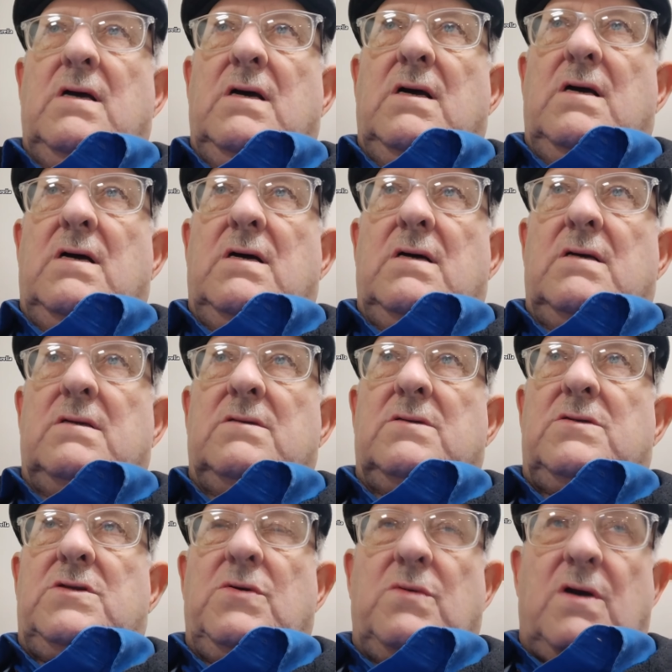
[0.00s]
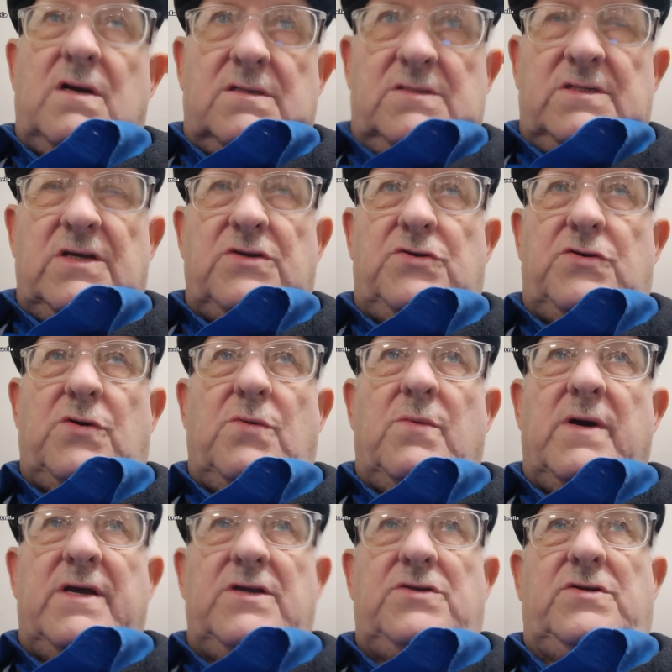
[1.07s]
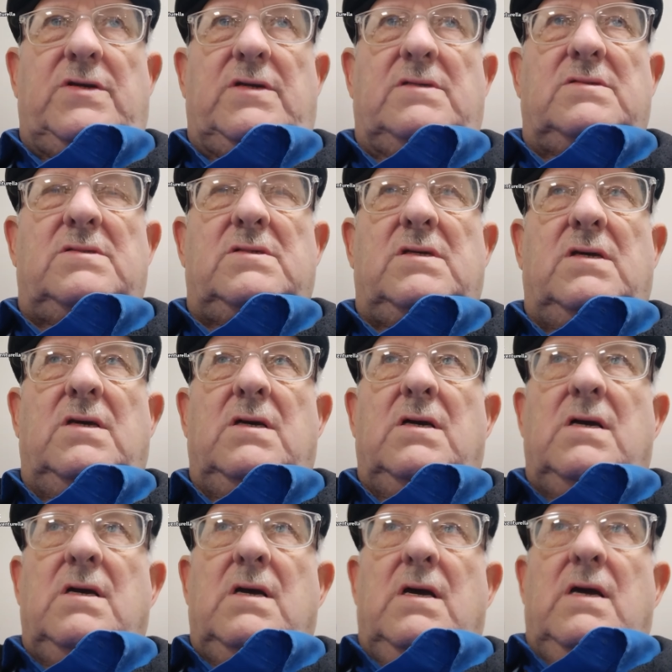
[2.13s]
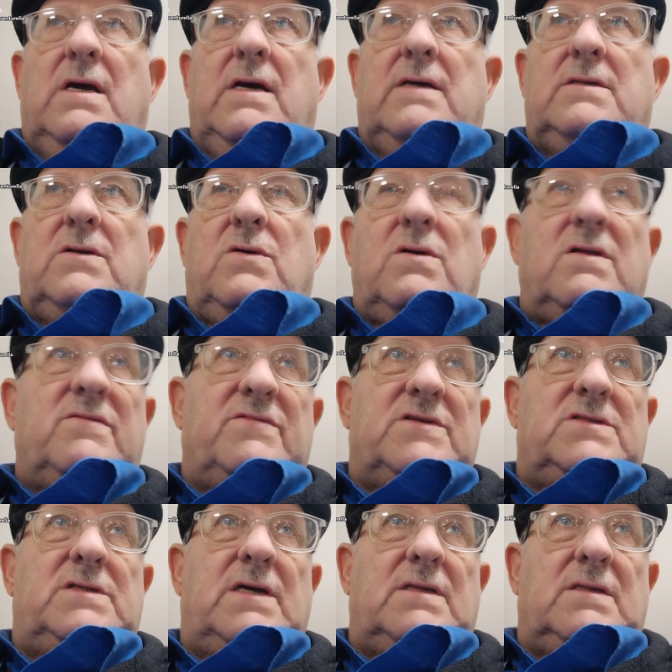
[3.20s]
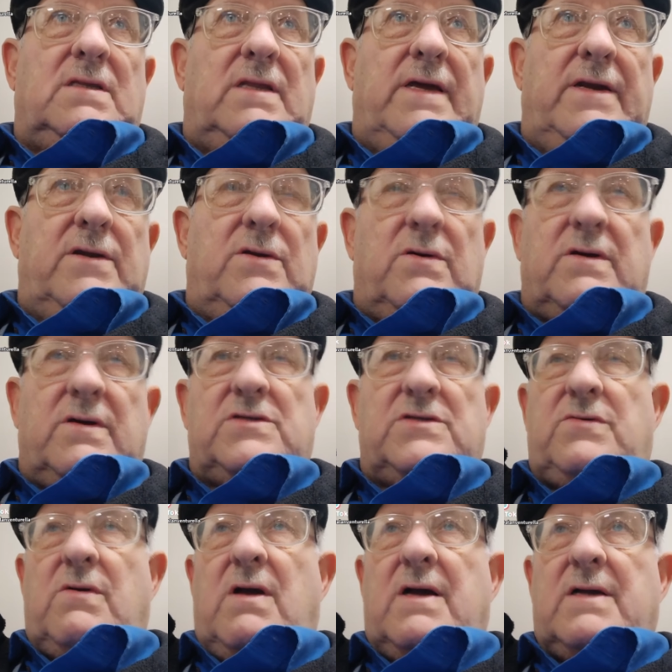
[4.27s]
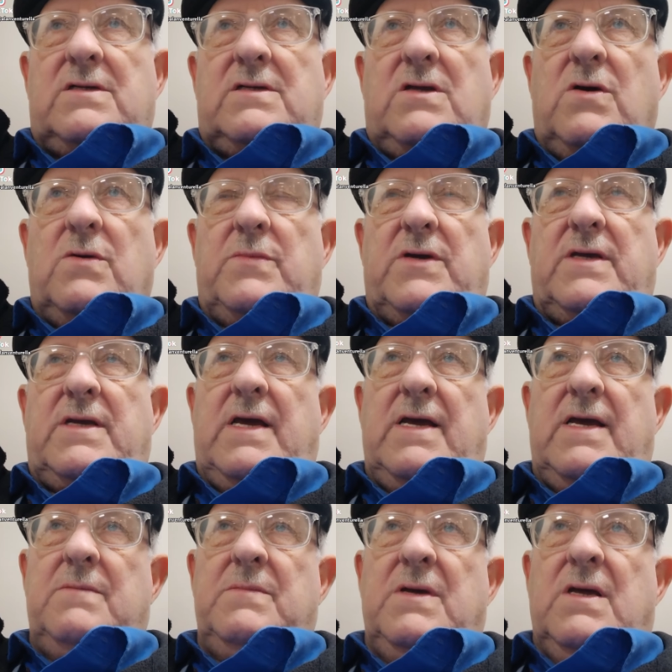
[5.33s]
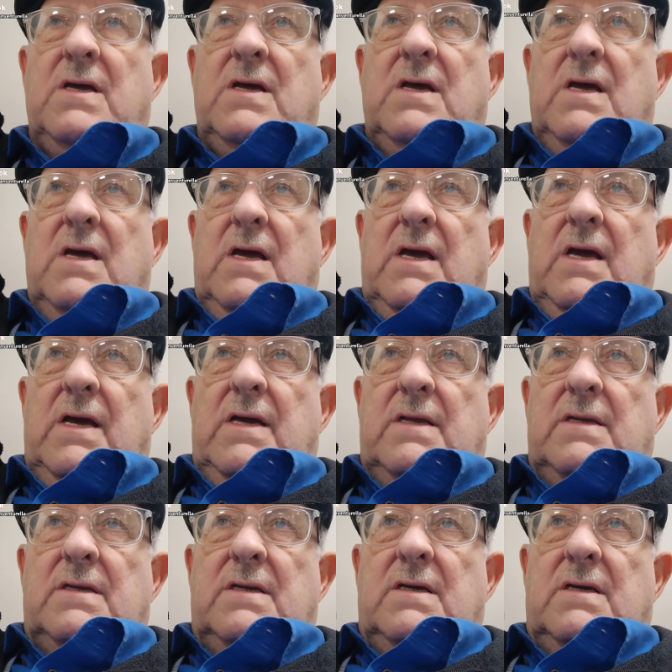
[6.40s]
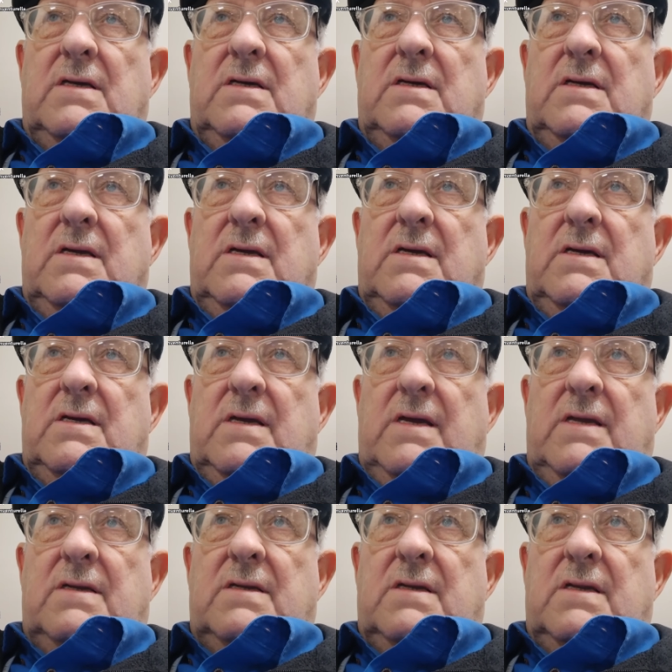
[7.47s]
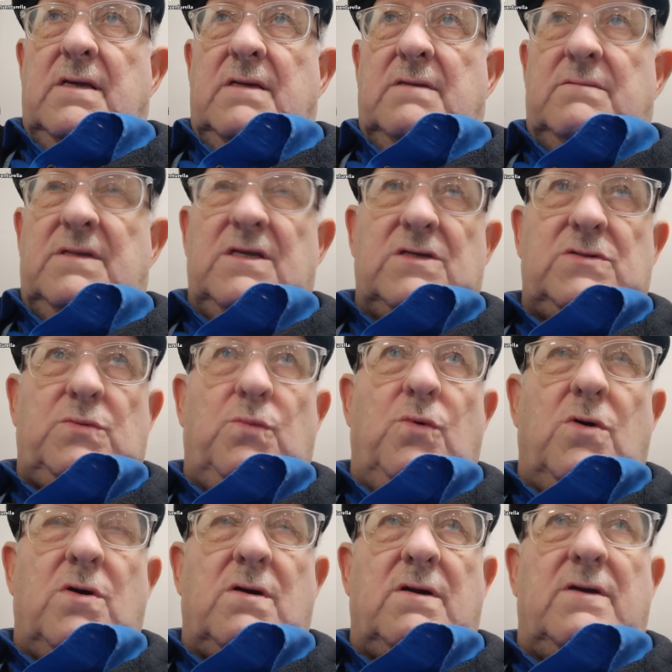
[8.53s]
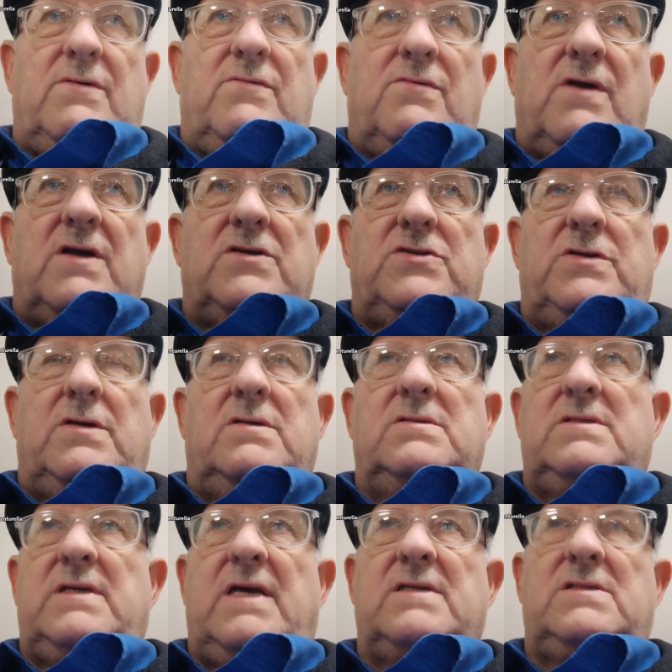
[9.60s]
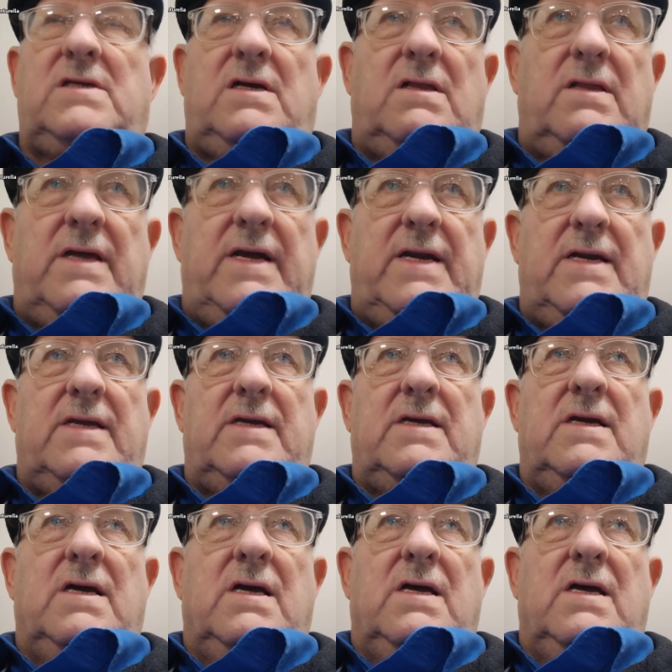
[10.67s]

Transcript: to our situations. And all of a sudden, late August or October came. And this war in Russia is escalating,